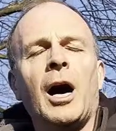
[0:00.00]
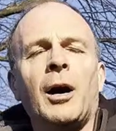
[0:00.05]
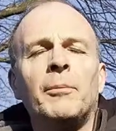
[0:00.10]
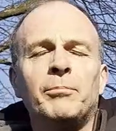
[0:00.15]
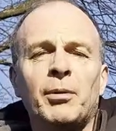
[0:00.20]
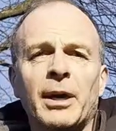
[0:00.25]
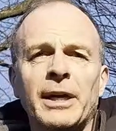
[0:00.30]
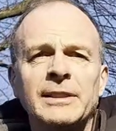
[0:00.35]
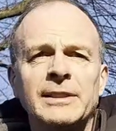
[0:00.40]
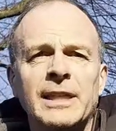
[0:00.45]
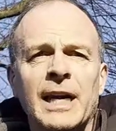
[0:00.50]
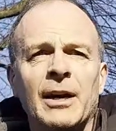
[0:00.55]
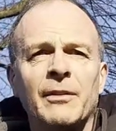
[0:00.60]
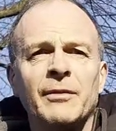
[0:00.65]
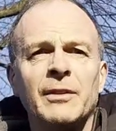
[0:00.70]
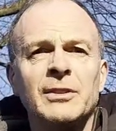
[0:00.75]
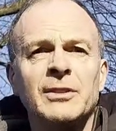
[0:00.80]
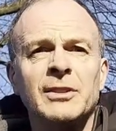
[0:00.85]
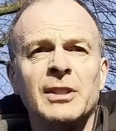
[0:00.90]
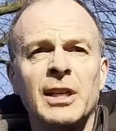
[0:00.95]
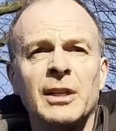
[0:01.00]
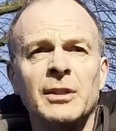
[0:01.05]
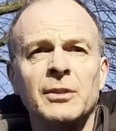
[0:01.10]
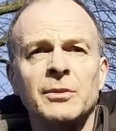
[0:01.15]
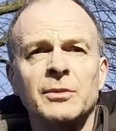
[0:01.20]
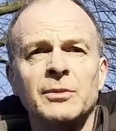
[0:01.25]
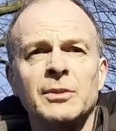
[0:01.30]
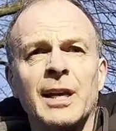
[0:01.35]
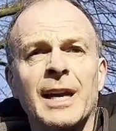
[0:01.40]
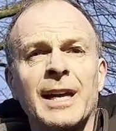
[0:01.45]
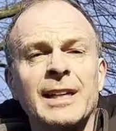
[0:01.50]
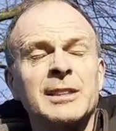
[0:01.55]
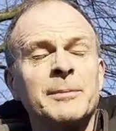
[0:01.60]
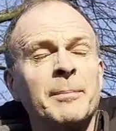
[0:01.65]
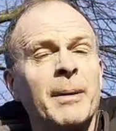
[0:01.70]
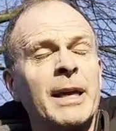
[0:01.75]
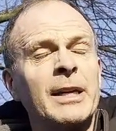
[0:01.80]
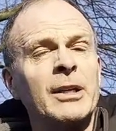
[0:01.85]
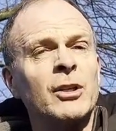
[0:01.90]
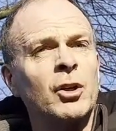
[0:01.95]
I'll break down the skills,
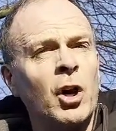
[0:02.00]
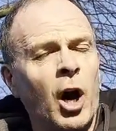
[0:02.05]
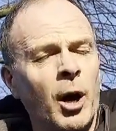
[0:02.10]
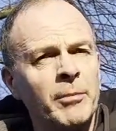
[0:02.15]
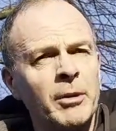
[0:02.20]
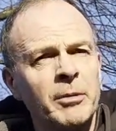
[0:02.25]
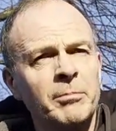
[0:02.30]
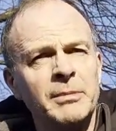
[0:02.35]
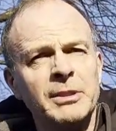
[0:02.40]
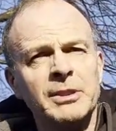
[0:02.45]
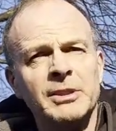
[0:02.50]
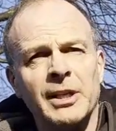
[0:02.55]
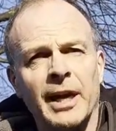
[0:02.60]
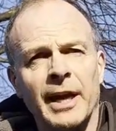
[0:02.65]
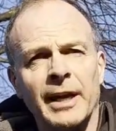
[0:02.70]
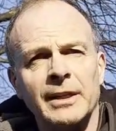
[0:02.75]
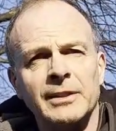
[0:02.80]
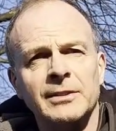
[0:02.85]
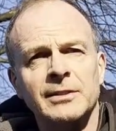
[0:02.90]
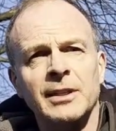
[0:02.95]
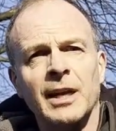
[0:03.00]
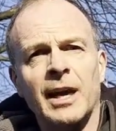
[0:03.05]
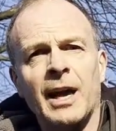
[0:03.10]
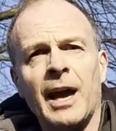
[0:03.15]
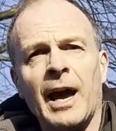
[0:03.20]
explain common mistakes,